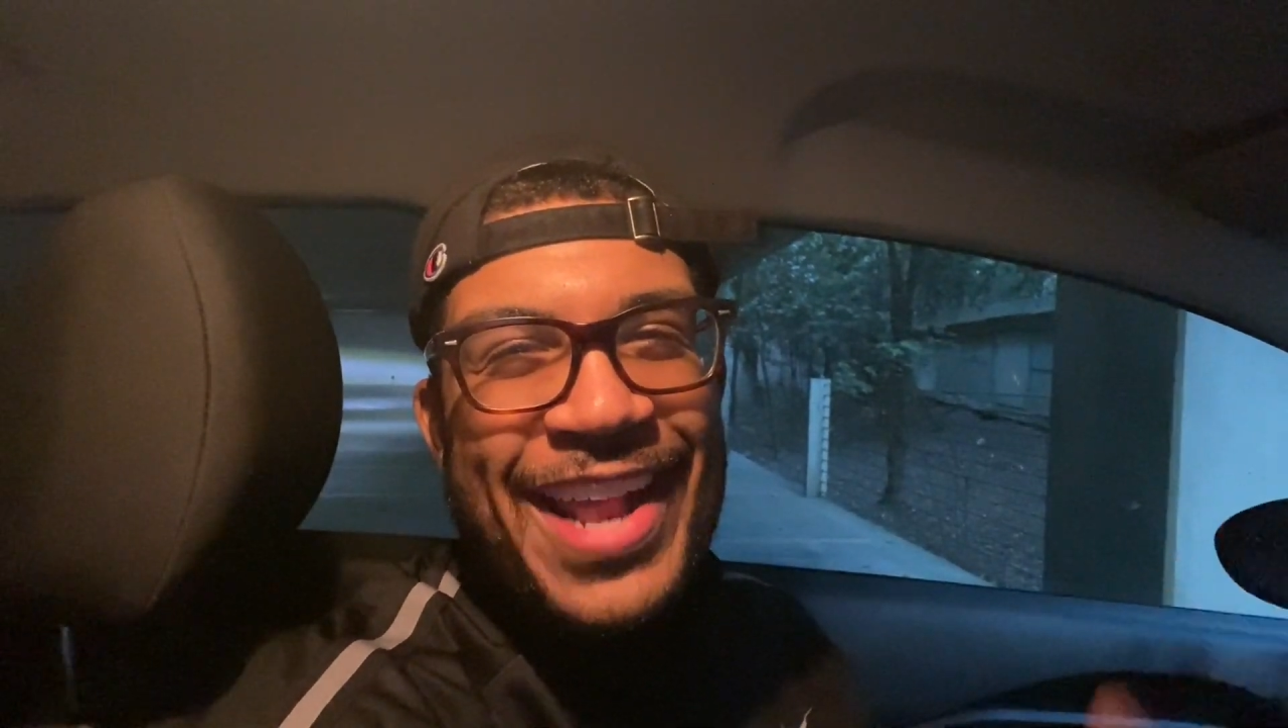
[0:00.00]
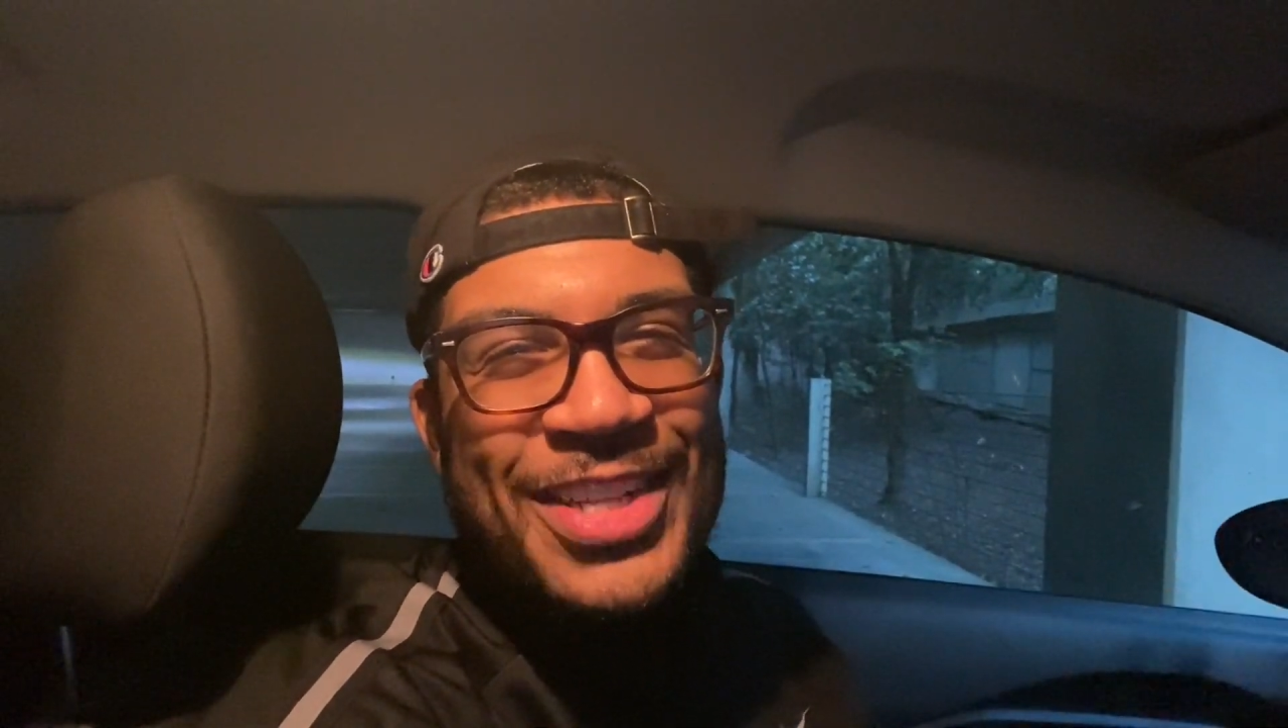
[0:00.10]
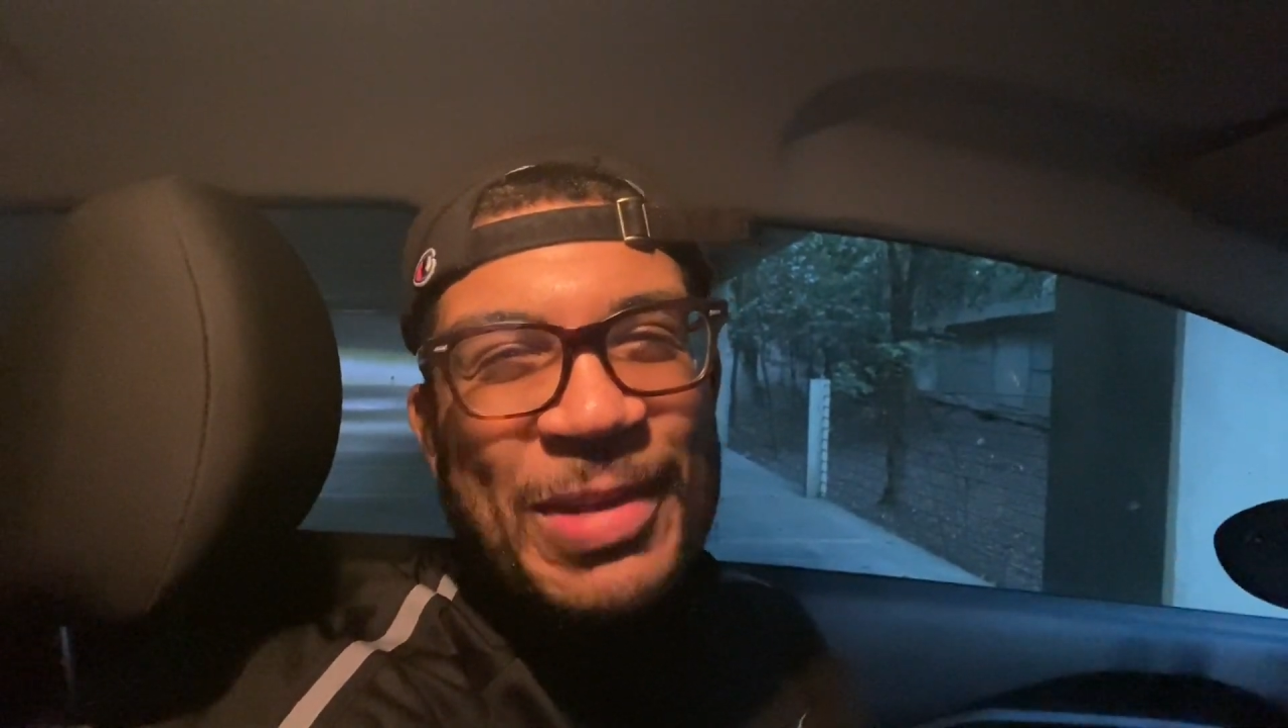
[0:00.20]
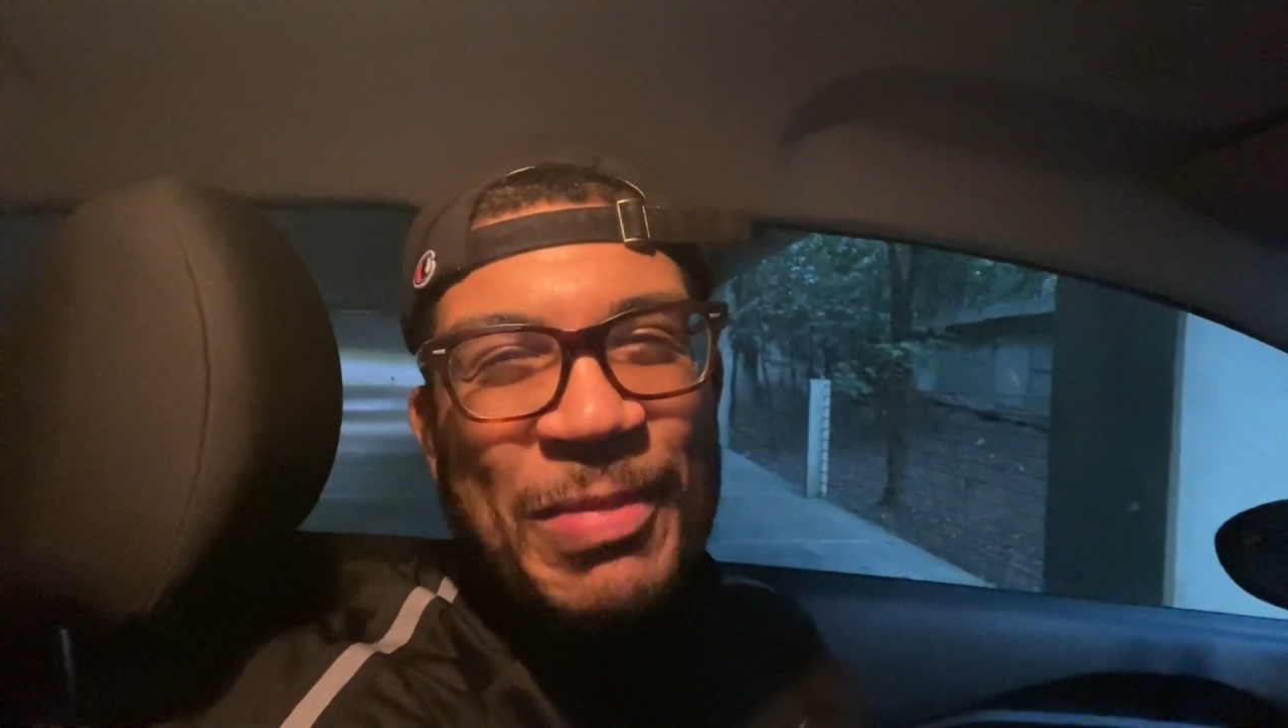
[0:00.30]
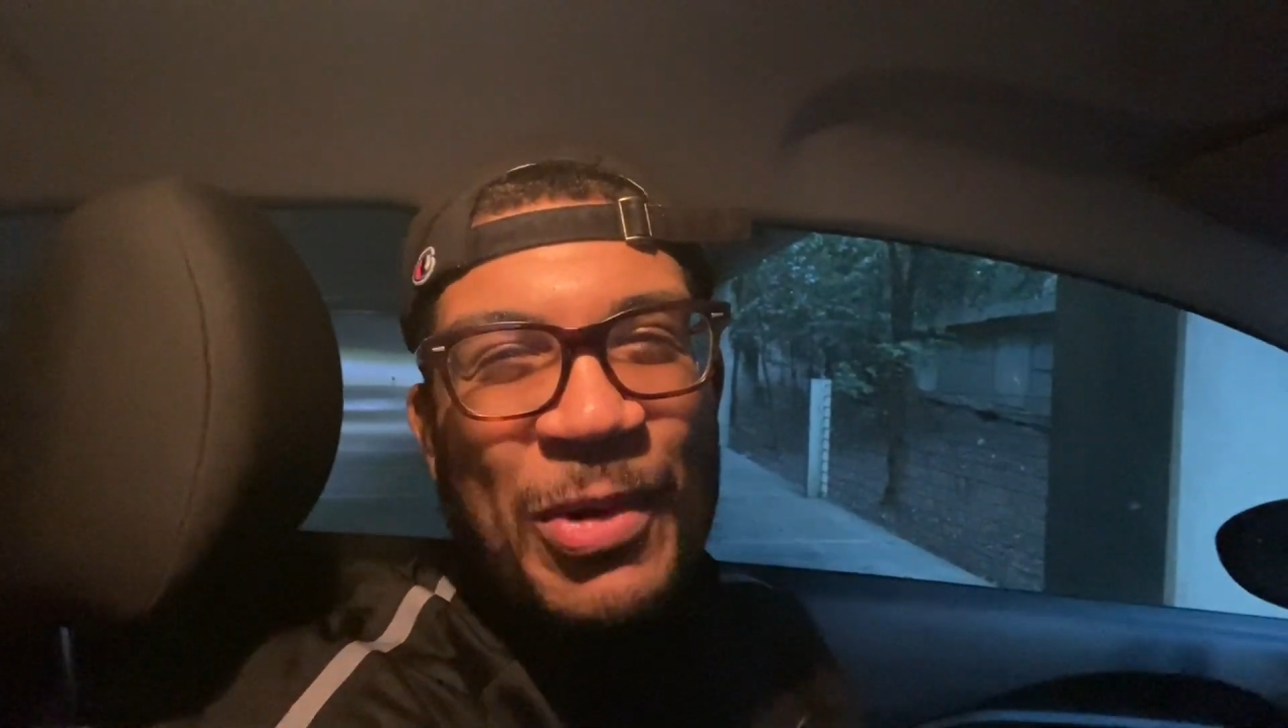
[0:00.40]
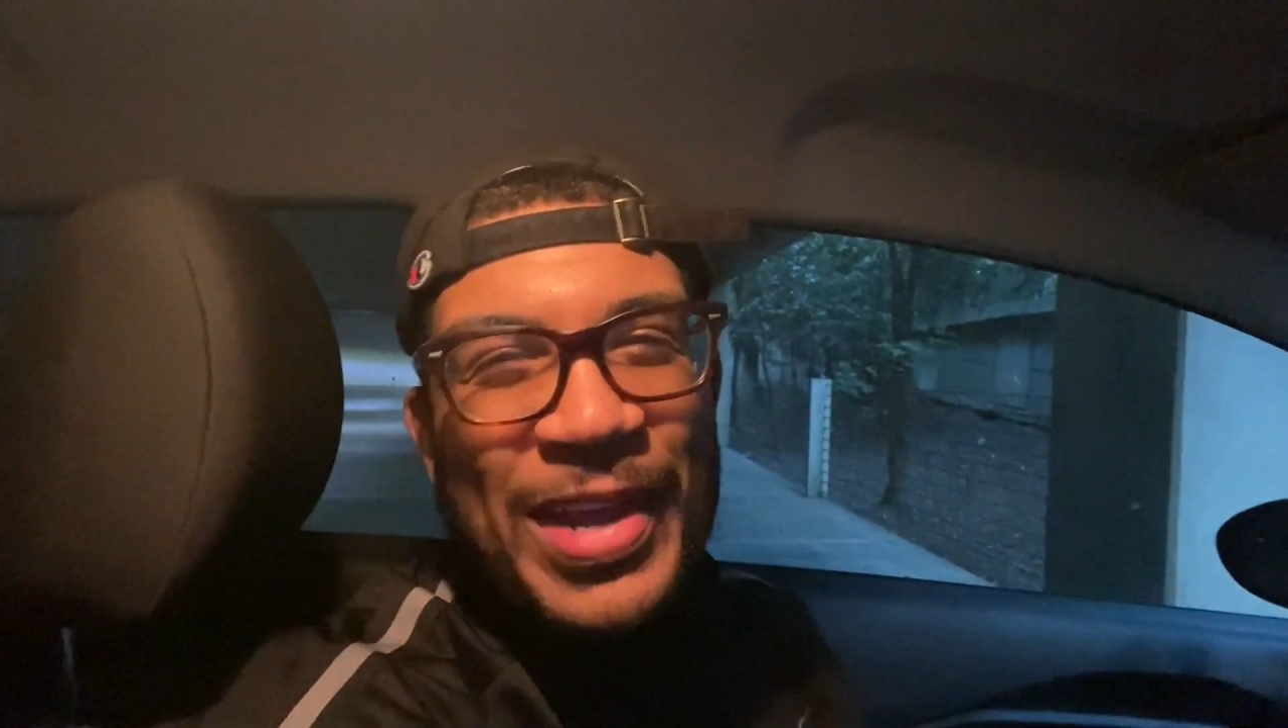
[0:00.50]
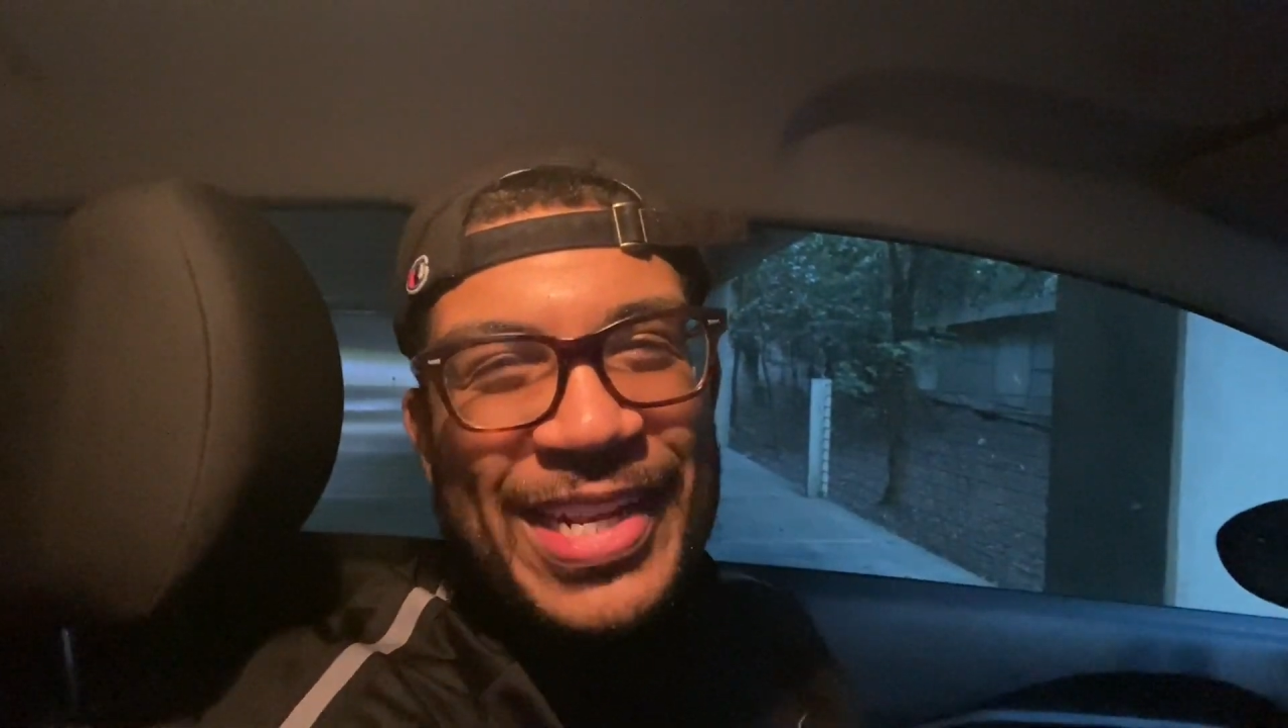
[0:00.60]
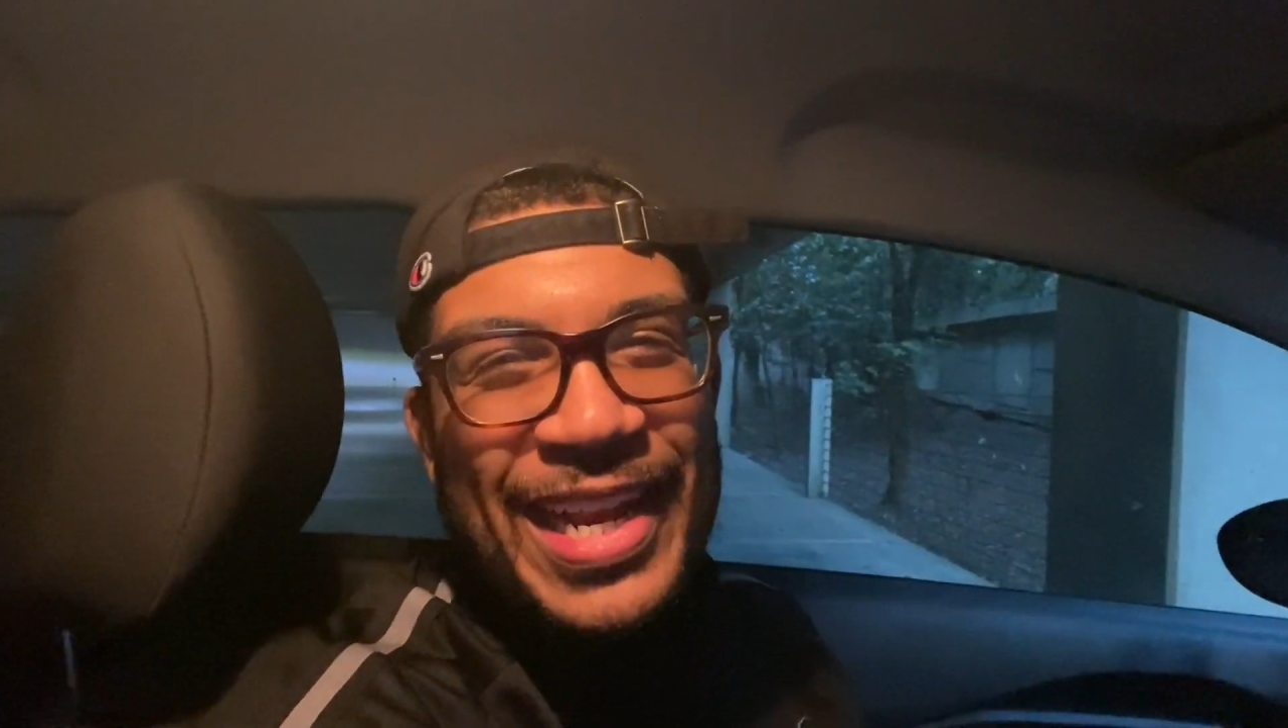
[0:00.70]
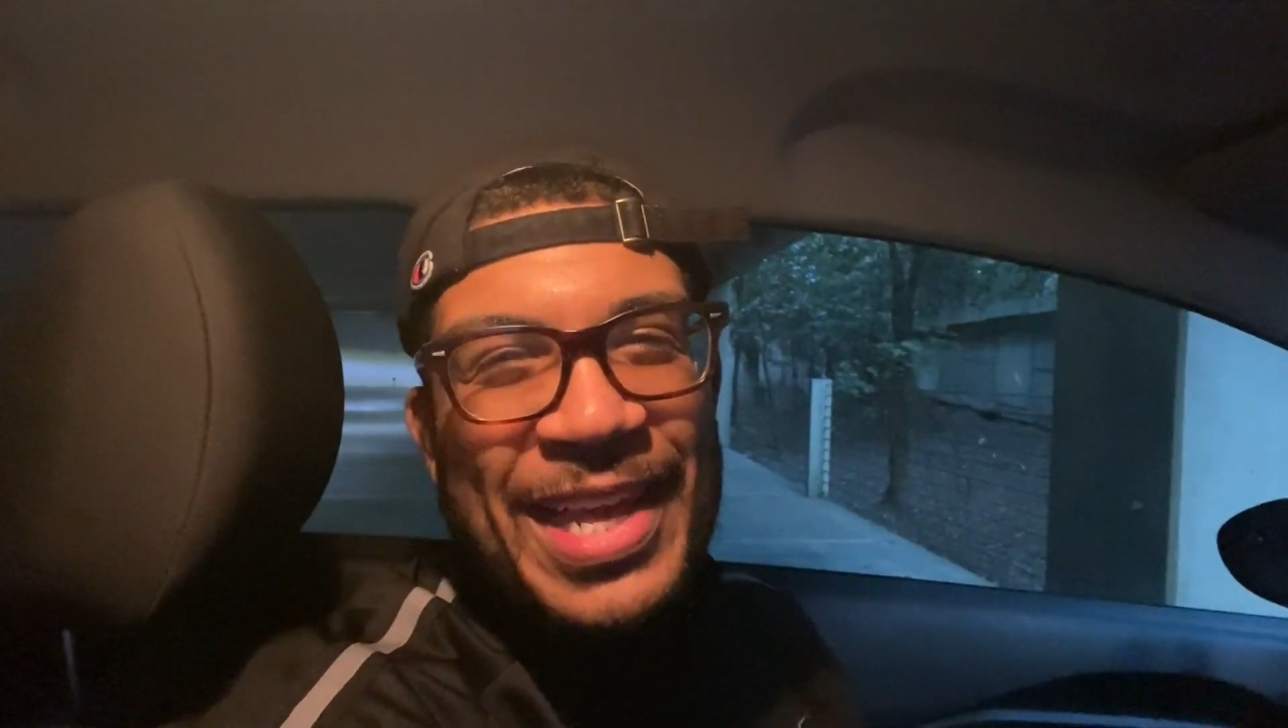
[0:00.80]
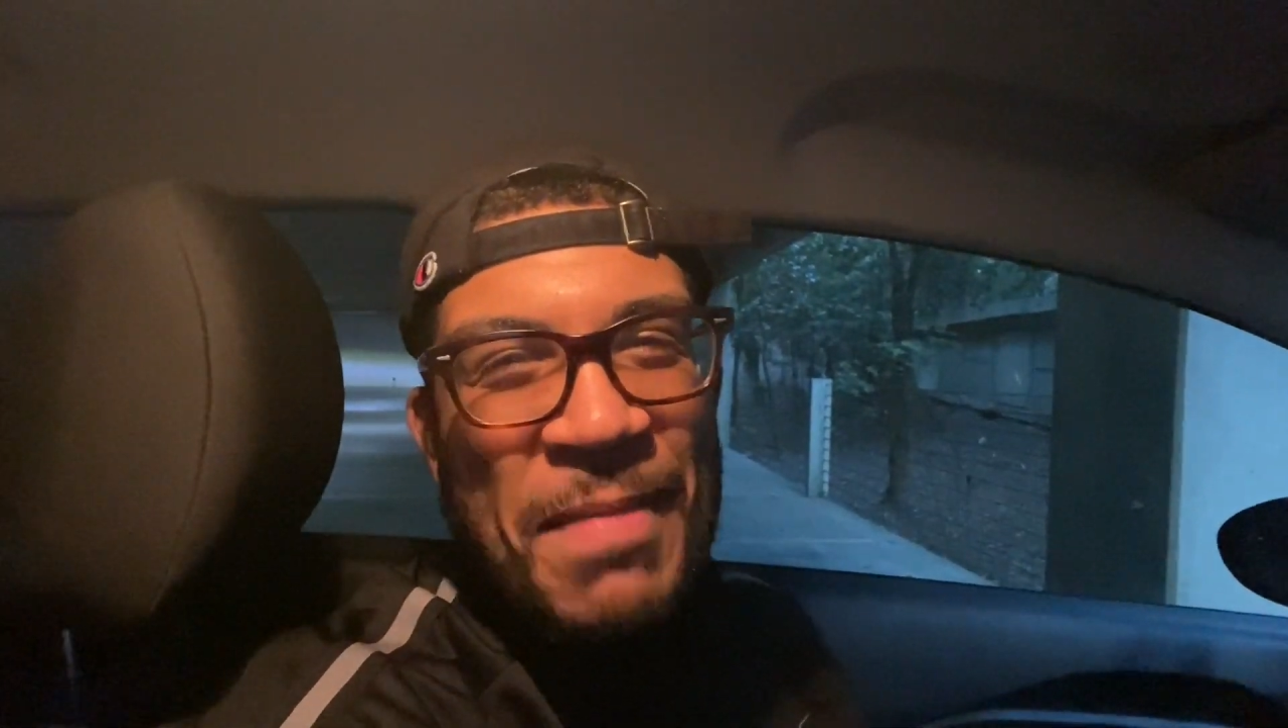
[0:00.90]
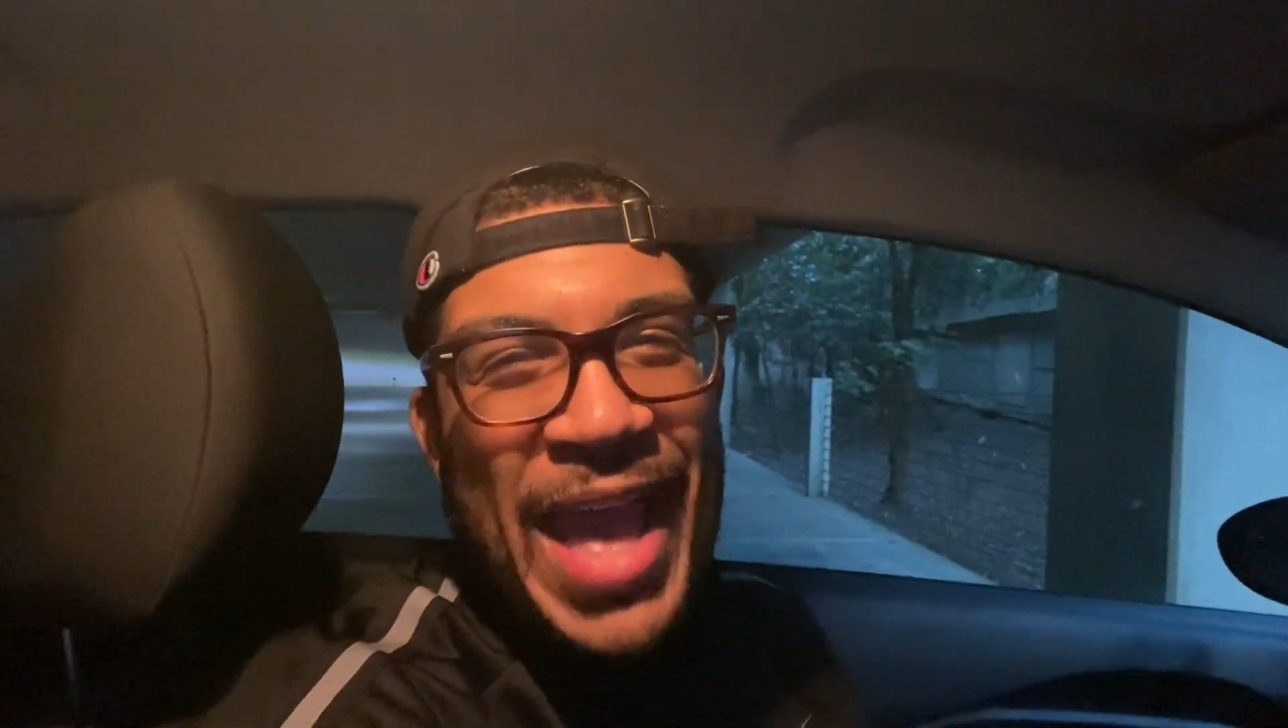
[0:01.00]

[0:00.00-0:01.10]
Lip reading: It is your boy Dylan